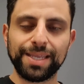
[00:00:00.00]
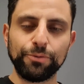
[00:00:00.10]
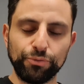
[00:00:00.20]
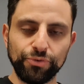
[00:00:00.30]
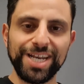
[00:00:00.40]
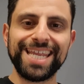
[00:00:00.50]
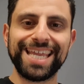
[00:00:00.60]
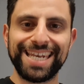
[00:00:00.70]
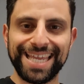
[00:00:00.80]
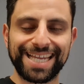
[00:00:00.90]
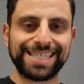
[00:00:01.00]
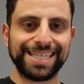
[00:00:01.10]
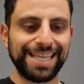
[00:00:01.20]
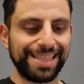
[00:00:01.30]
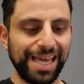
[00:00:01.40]

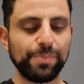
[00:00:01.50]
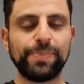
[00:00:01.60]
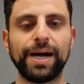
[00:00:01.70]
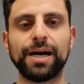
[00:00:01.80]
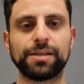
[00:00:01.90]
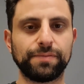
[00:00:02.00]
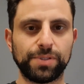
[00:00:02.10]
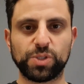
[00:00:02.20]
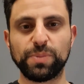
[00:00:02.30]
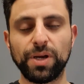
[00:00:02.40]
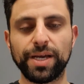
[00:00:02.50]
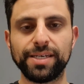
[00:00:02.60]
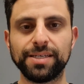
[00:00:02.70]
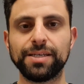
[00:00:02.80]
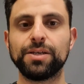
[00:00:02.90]
reconnect that part of the
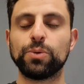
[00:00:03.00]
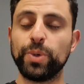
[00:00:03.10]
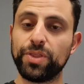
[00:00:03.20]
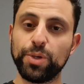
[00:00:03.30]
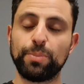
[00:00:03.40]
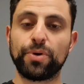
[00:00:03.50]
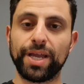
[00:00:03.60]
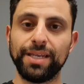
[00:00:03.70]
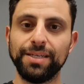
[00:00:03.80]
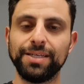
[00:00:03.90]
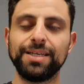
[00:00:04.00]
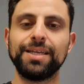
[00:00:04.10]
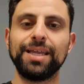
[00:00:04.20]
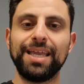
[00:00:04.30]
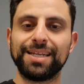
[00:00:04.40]
spine with your brain
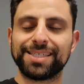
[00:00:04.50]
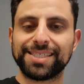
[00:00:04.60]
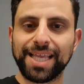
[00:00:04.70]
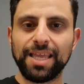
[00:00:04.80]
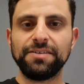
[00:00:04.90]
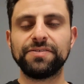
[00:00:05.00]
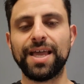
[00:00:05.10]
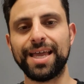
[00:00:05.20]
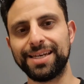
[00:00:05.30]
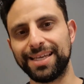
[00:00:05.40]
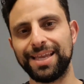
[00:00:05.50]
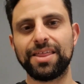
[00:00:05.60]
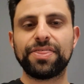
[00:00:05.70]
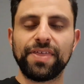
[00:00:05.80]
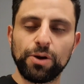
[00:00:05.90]
in a safe and
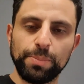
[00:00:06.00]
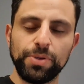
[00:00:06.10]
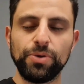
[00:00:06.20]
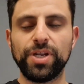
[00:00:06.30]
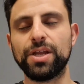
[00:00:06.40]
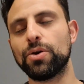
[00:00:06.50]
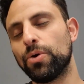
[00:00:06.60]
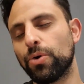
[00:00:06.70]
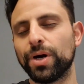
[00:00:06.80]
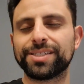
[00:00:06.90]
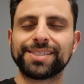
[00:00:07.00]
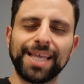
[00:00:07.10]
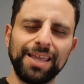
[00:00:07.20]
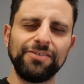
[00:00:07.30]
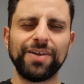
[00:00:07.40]
therapeutic, or a
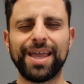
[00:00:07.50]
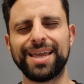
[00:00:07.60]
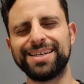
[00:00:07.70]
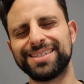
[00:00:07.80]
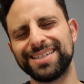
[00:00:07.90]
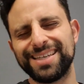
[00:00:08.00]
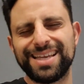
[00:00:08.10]
safe and